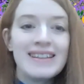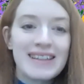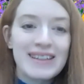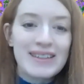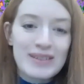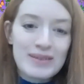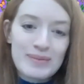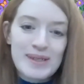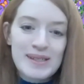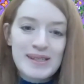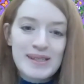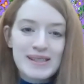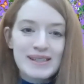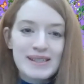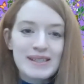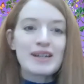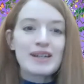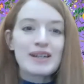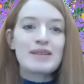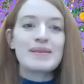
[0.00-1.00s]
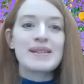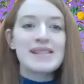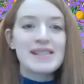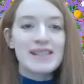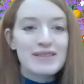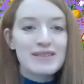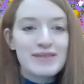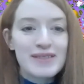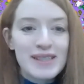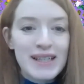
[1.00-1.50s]
that almost the term
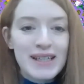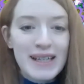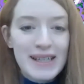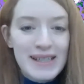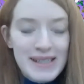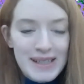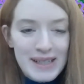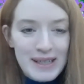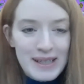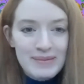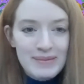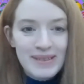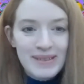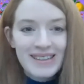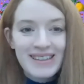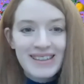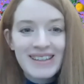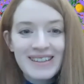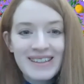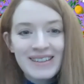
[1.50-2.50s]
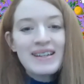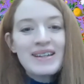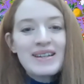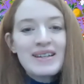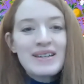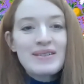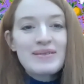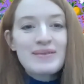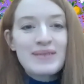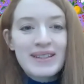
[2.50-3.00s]
itself is catching up with
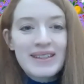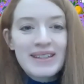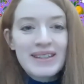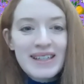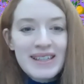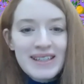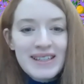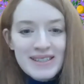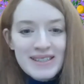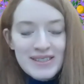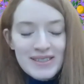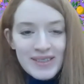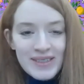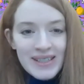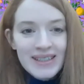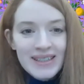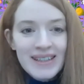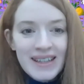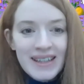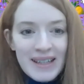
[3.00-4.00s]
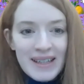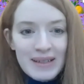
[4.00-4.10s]
with the industry.